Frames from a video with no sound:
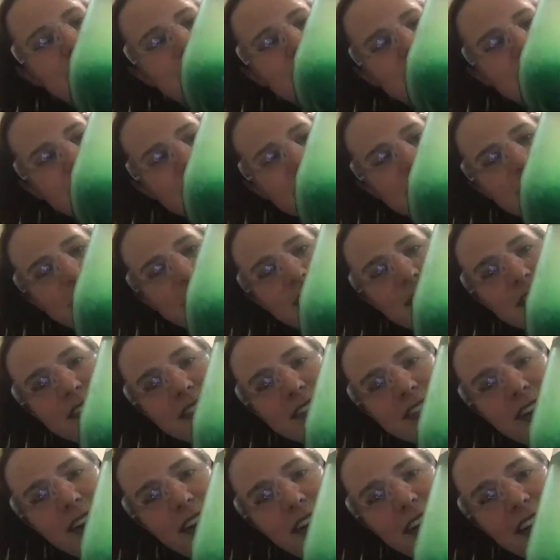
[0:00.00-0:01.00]
It's just
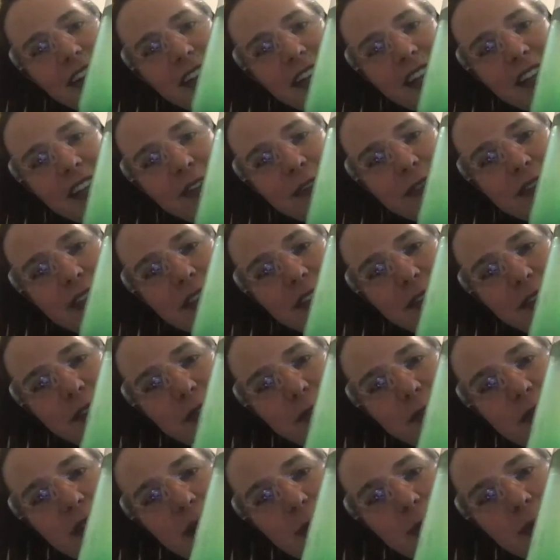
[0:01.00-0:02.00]
starting. Can you see those
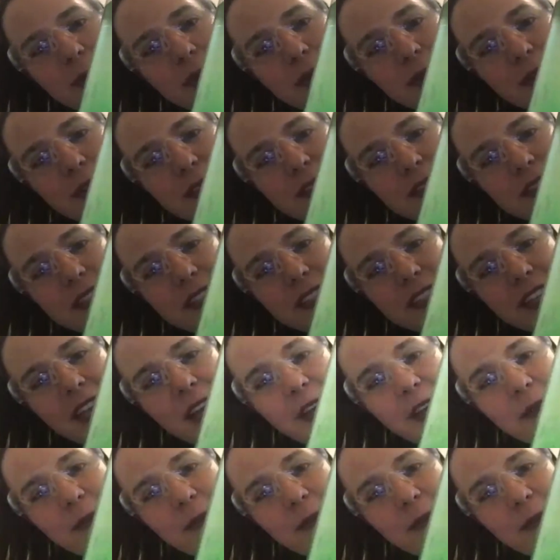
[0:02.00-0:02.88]
bubbles? Yep.